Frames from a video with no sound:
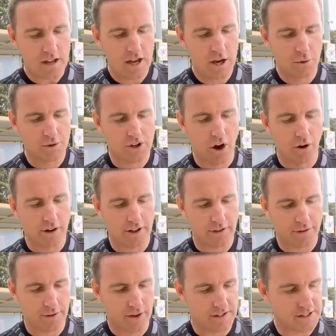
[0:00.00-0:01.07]
who was holding
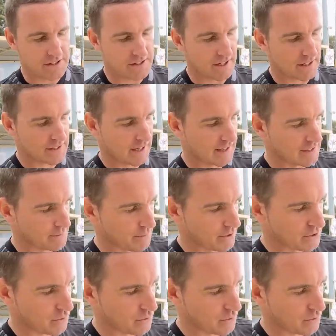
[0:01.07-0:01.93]
36 seconds per